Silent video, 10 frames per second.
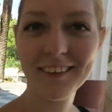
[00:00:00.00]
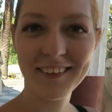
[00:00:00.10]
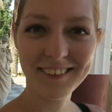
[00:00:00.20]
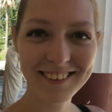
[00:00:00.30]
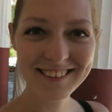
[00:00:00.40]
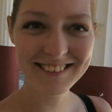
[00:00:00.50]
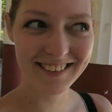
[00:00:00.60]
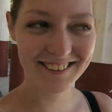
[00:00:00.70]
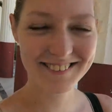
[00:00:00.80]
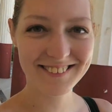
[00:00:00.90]
Oh, these
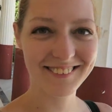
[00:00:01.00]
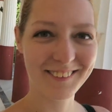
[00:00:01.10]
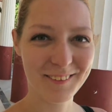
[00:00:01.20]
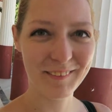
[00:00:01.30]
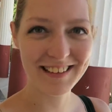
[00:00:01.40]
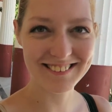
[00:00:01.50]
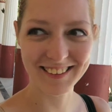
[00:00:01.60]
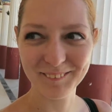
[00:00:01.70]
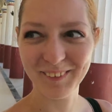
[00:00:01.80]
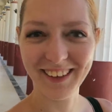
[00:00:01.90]
statues are
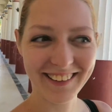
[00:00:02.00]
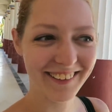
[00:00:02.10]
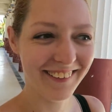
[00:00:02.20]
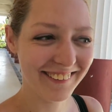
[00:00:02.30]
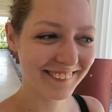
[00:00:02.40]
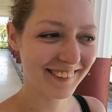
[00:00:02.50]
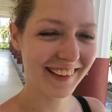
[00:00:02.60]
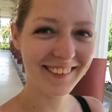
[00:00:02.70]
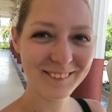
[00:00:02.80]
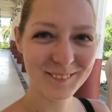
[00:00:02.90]
amazing, but I can't
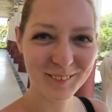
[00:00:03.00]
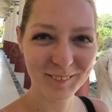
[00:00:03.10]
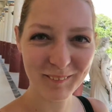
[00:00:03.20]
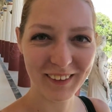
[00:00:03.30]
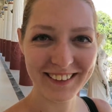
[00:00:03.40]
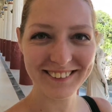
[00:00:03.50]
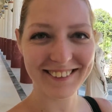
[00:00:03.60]
get from my mind